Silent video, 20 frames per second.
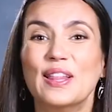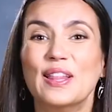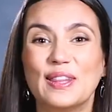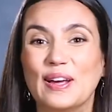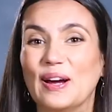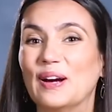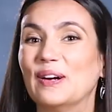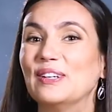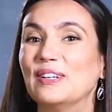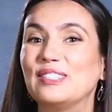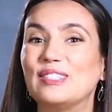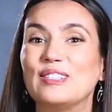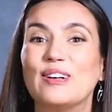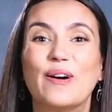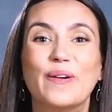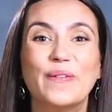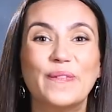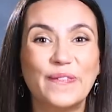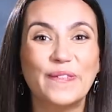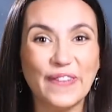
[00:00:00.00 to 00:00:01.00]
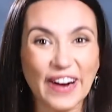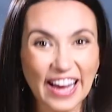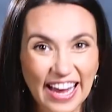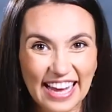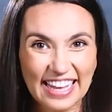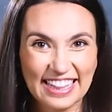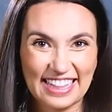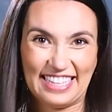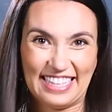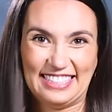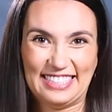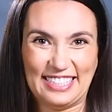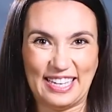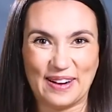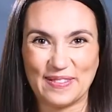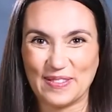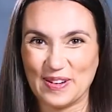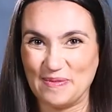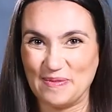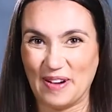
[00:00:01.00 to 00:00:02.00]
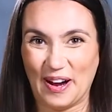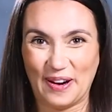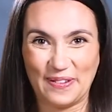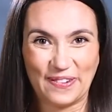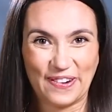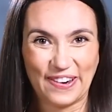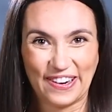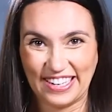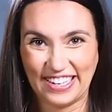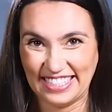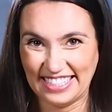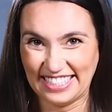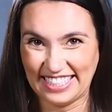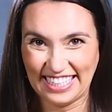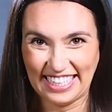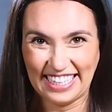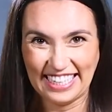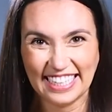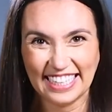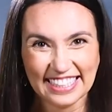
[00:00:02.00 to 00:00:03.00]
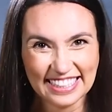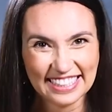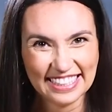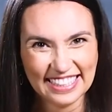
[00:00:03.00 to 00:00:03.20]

There is no way that's covered by warranty.